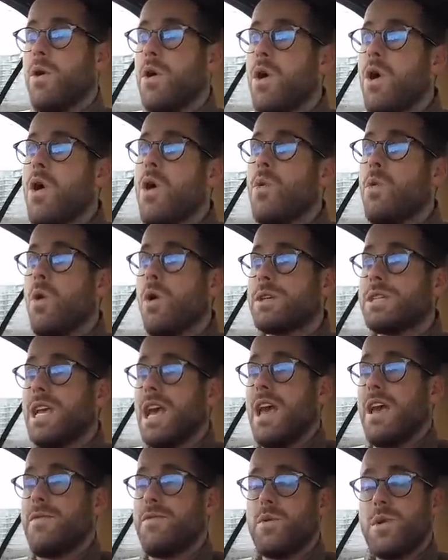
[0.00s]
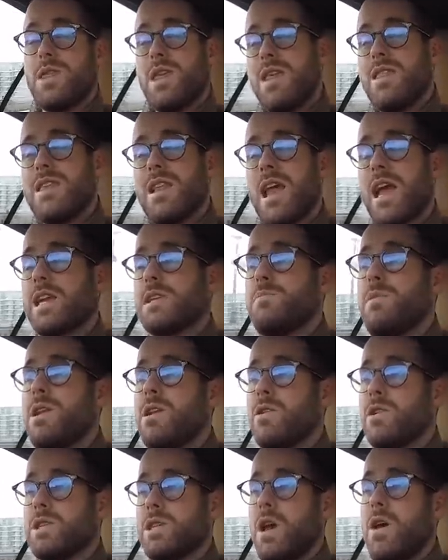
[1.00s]
What if within the next
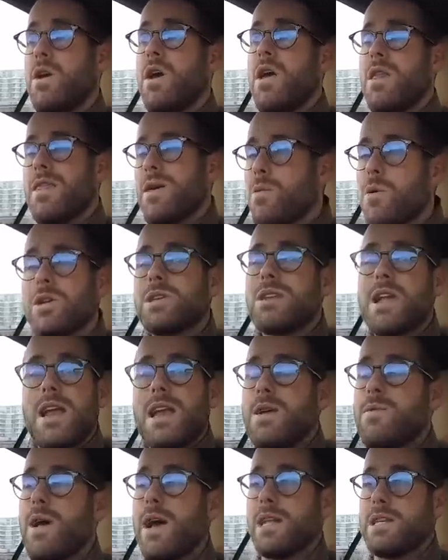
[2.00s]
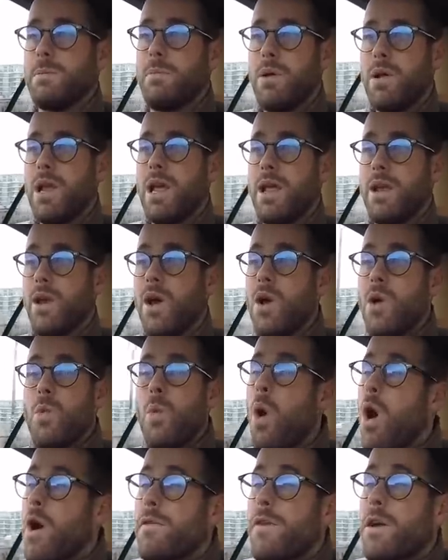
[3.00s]
minute or so there wasn't anywhere to pull in?
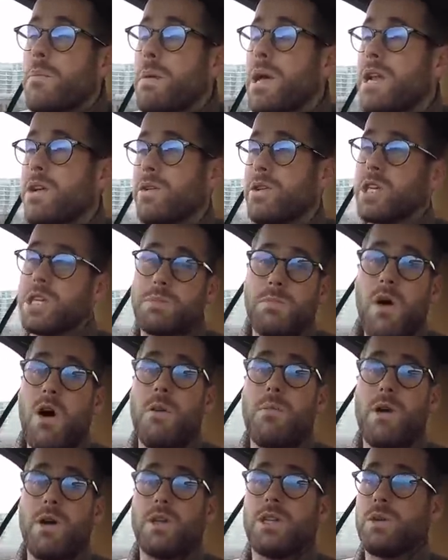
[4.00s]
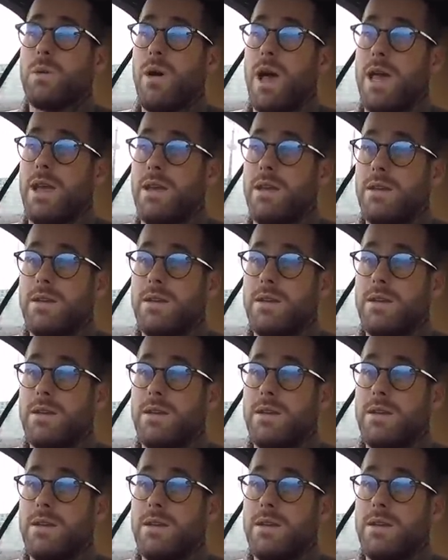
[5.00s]
What if I'd been on a smart motorway?